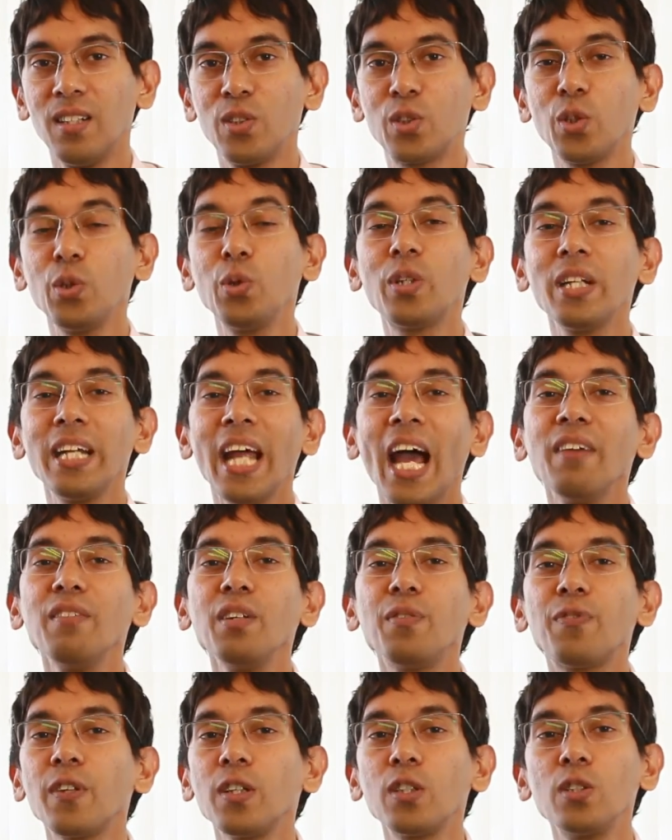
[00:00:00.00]
So you can have
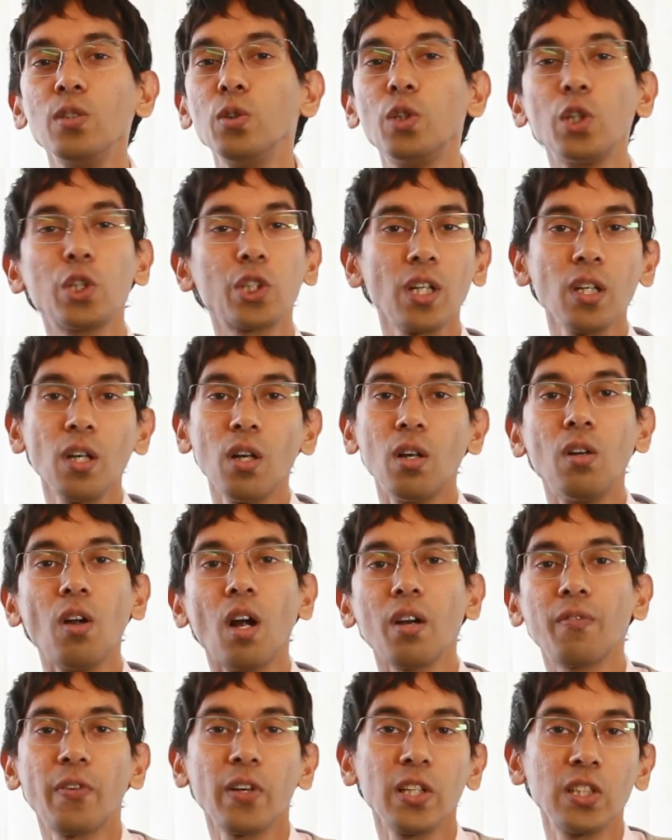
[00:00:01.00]
it for its nutrition,
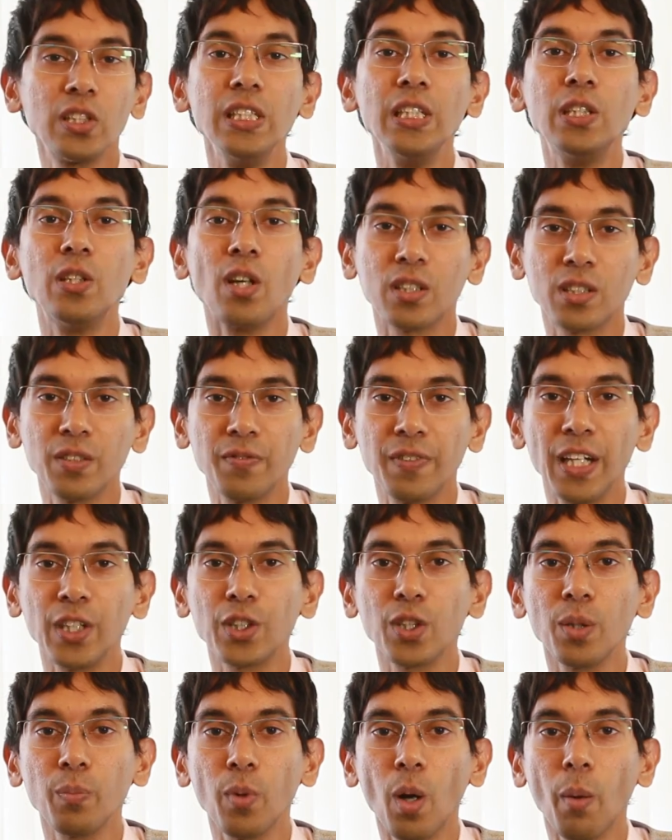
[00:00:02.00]
not for its
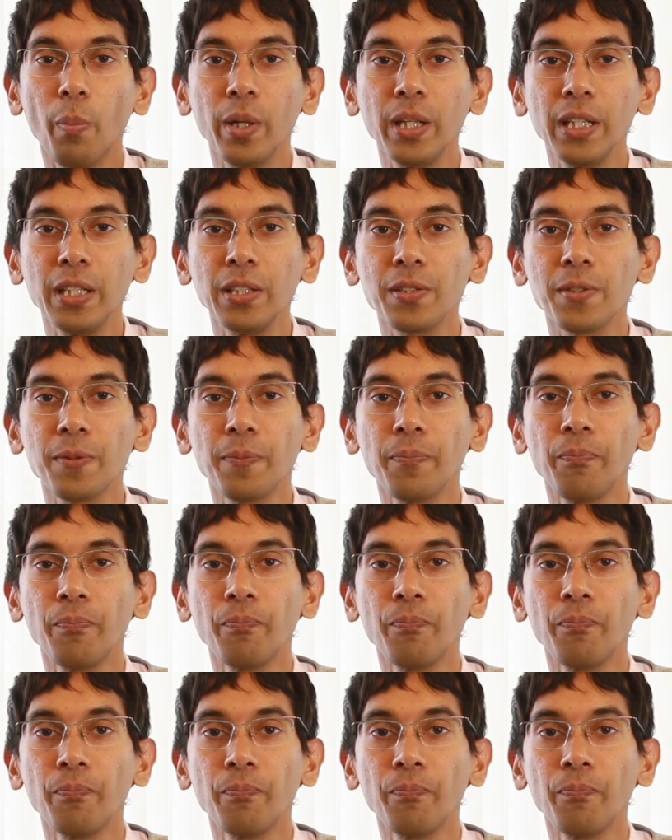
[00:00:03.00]
detoxification properties.